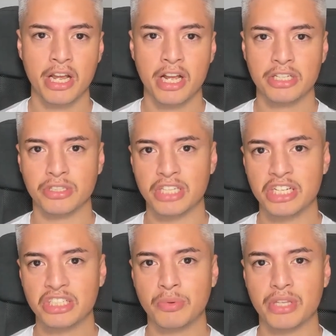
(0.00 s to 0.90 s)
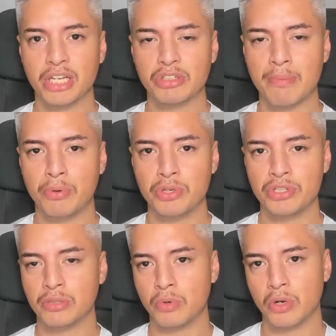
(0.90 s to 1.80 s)
So essentially what they try to push you
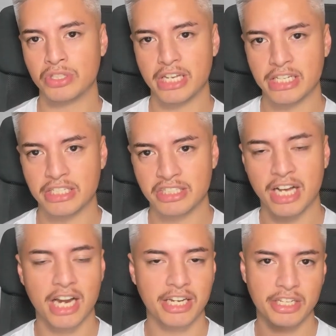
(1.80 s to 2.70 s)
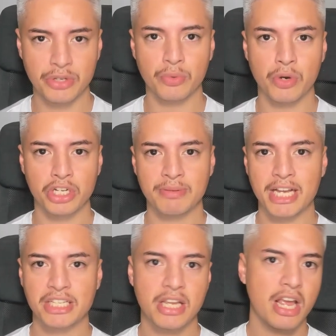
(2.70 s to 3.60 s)
towards is starting a new workspace.